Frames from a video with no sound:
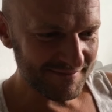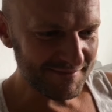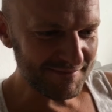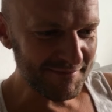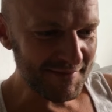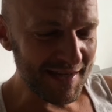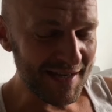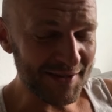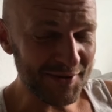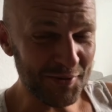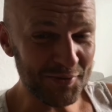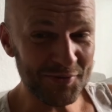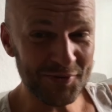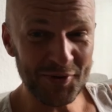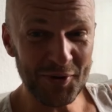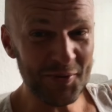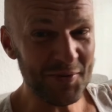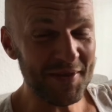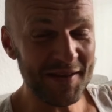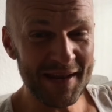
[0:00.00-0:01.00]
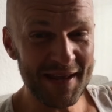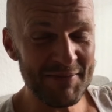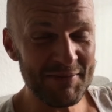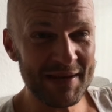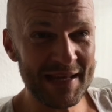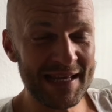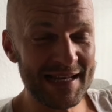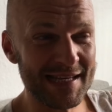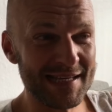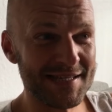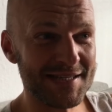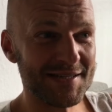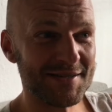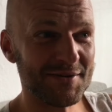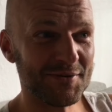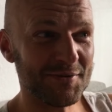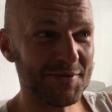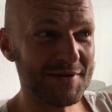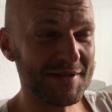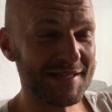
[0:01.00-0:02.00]
I don't know the name in English or
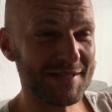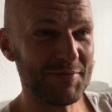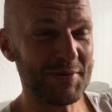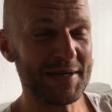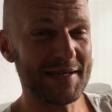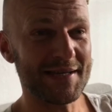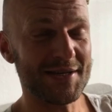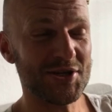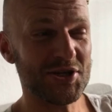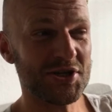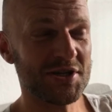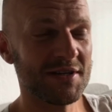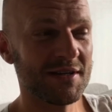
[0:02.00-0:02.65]
in Swedish.